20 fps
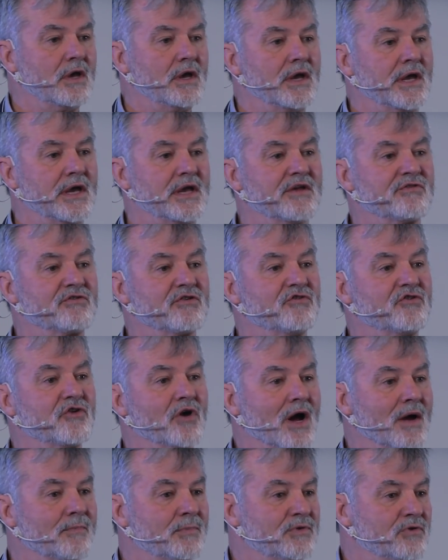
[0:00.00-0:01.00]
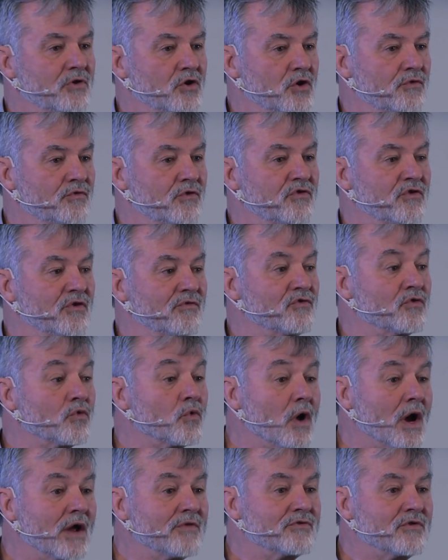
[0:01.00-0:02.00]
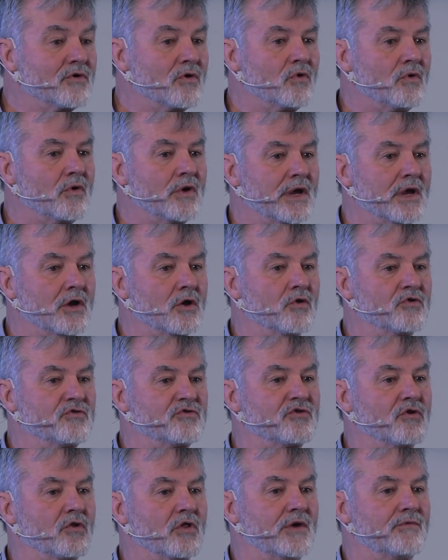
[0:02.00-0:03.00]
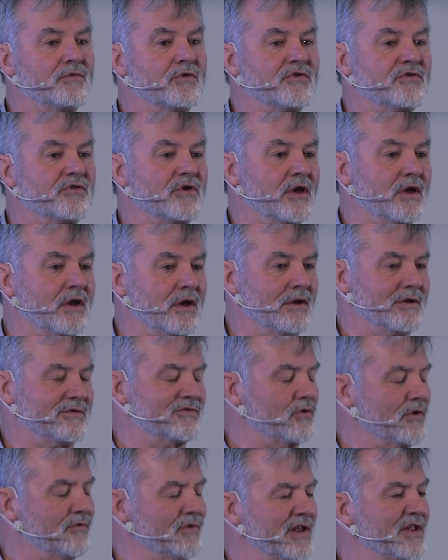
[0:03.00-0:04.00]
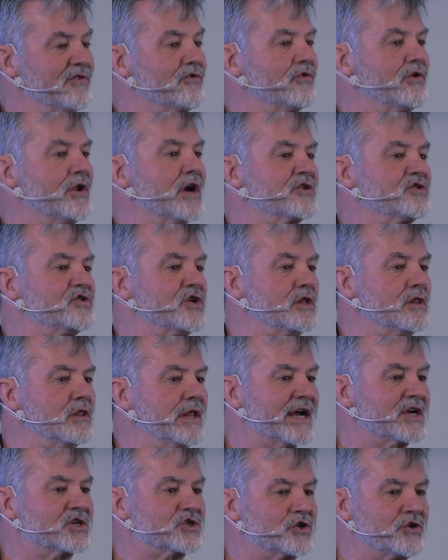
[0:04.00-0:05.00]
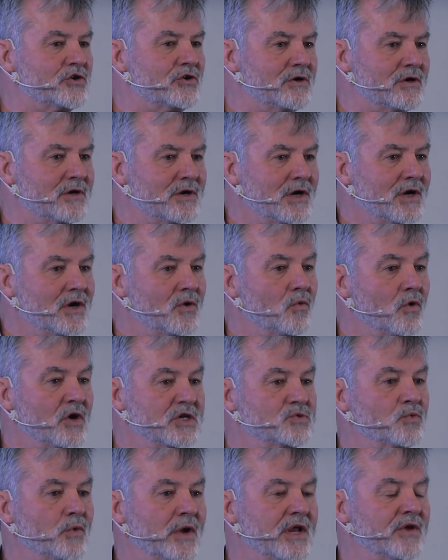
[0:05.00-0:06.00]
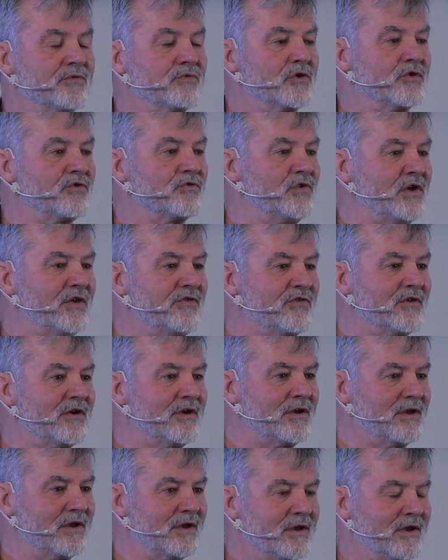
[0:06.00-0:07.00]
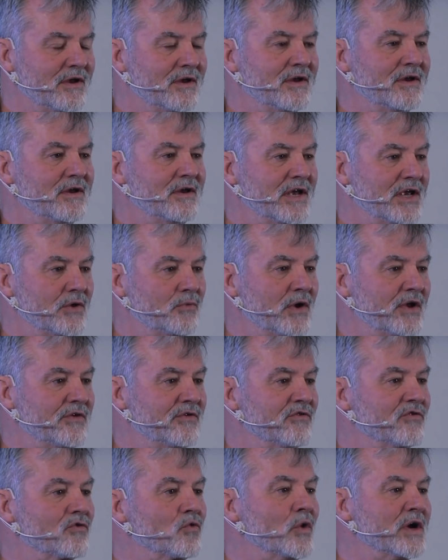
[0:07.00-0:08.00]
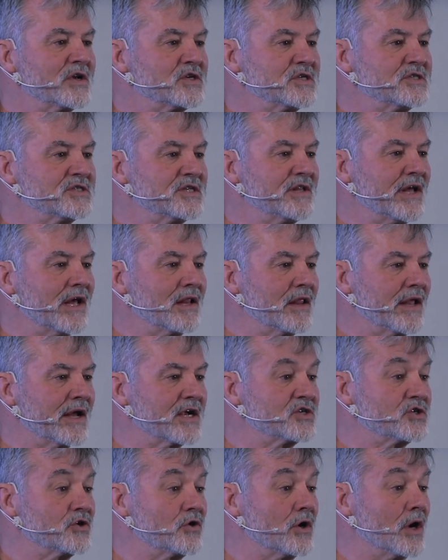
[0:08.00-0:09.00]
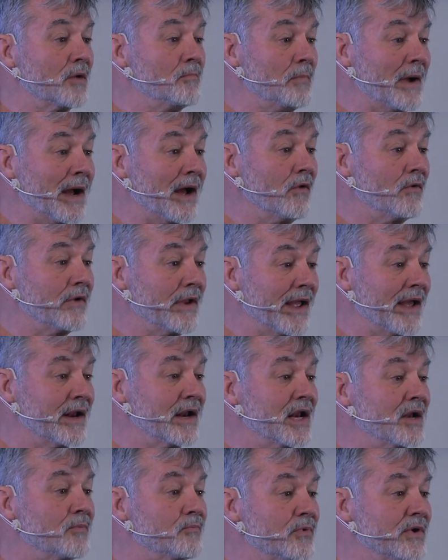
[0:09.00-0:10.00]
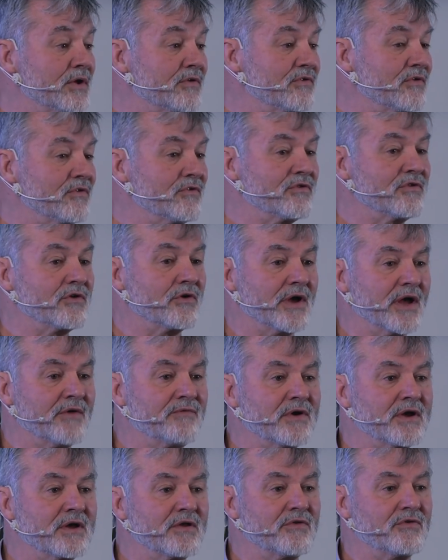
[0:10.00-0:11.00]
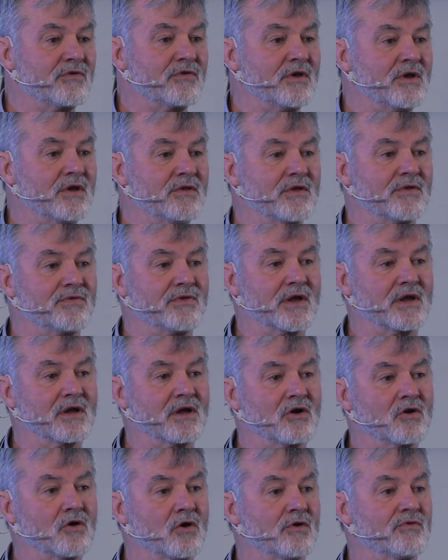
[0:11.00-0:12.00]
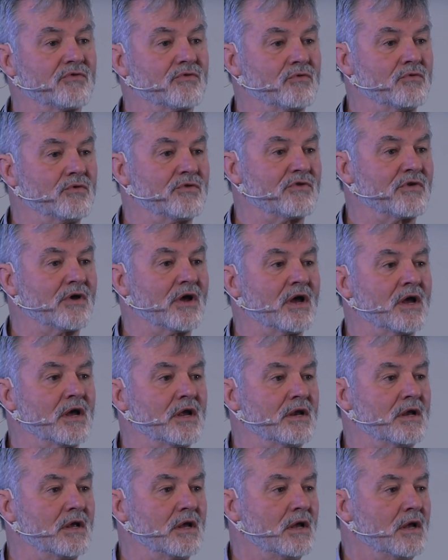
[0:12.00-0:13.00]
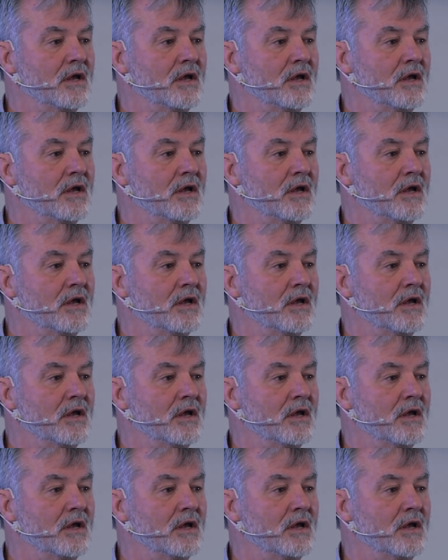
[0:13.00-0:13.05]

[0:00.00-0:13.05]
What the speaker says: He gets a job at the University of Toronto. He goes, delivers a sort of an introductory lecture while he's waiting for his visa. He raises questions in that lecture about antidepressants, their efficacy, that they can cause suicide.